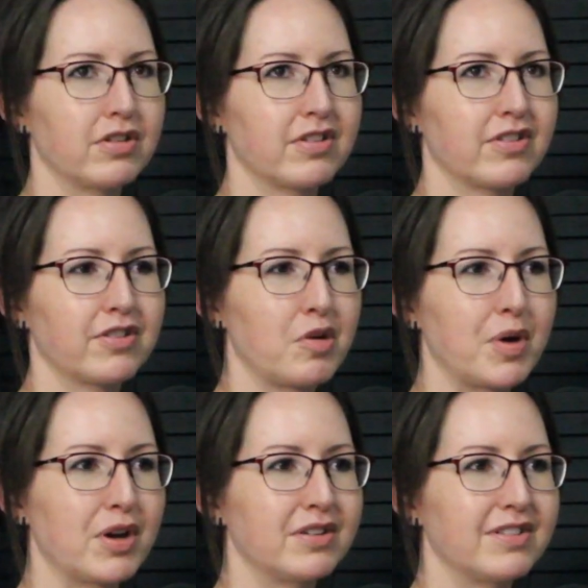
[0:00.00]
syrup
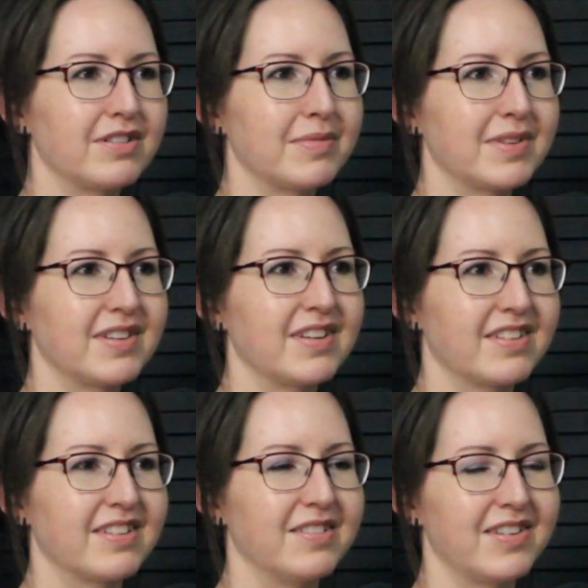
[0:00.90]
on it or something. So
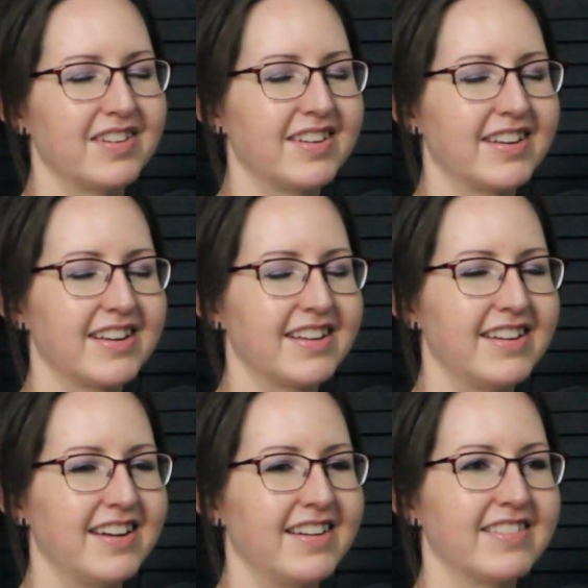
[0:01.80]
yeah, it was good. Yeah.